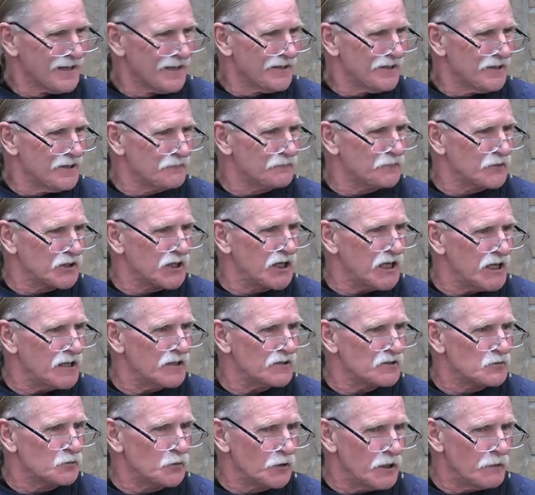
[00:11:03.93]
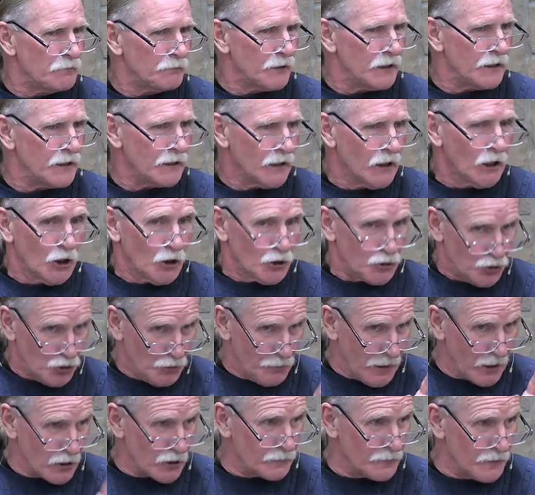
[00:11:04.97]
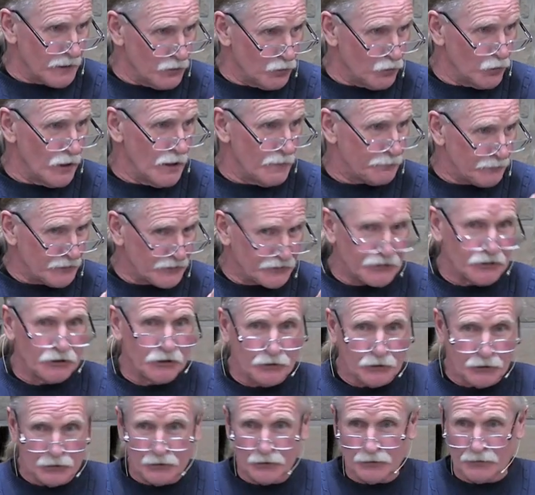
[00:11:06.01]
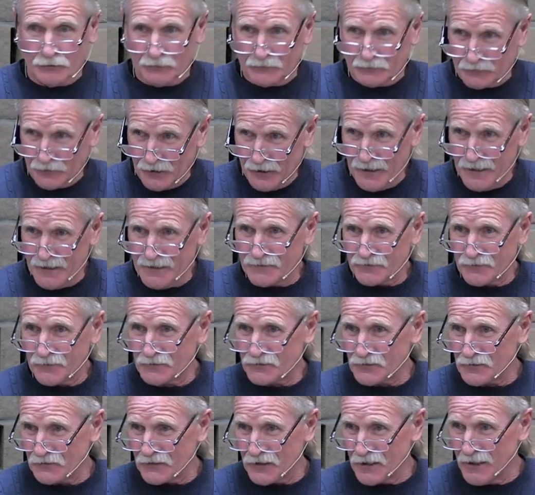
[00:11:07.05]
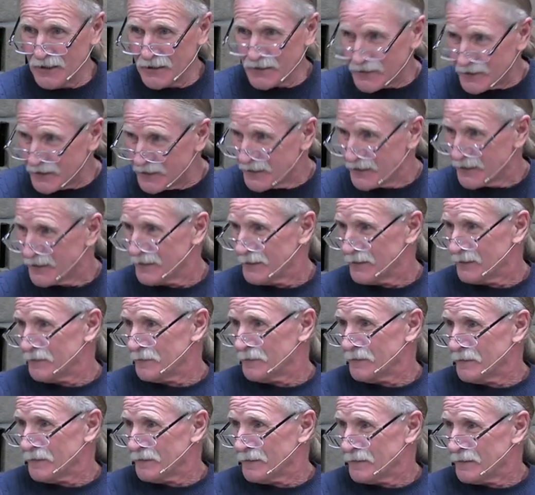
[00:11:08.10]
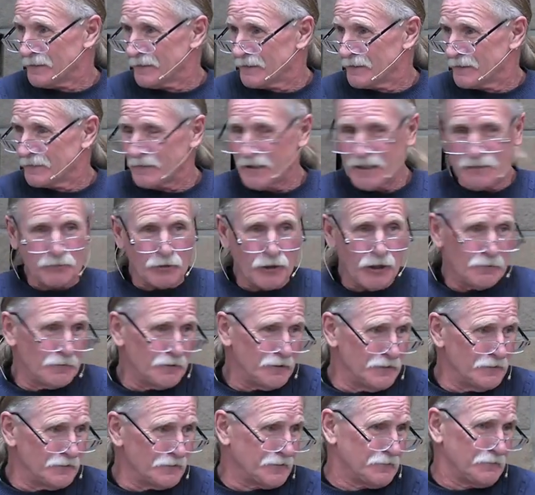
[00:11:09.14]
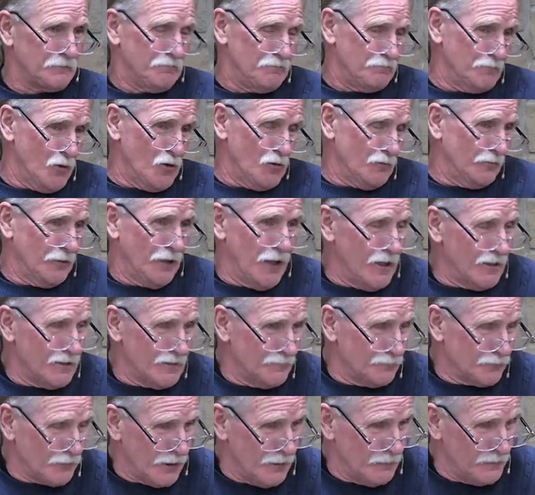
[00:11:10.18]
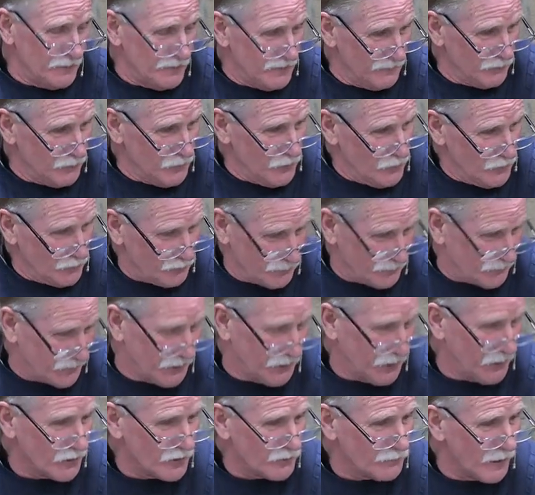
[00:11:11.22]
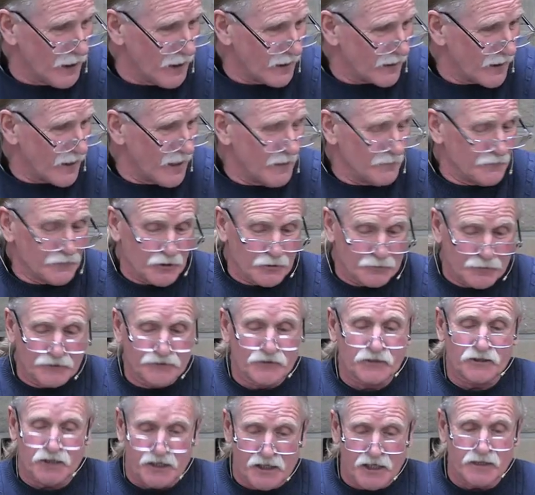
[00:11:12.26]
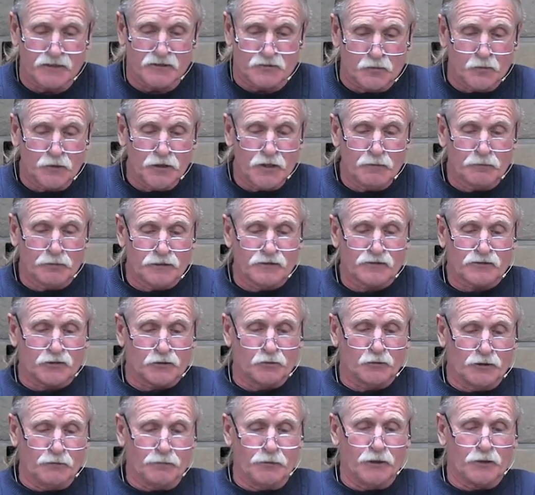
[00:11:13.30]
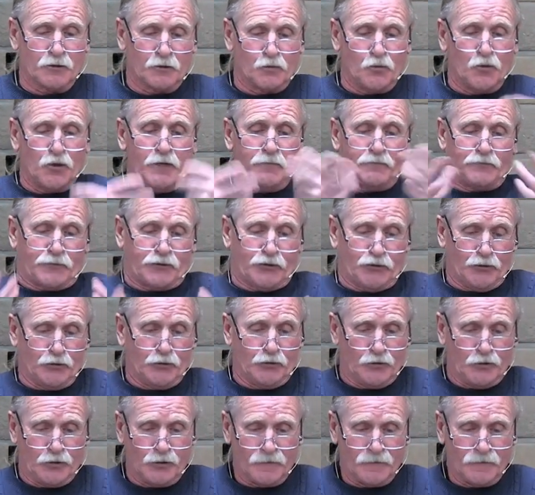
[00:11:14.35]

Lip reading: if the king's weeping, you better be weeping too, right? Don't you think? They probably didn't, a lot of them probably didn't even care about Abner, but the king's weeping, so we better weep too.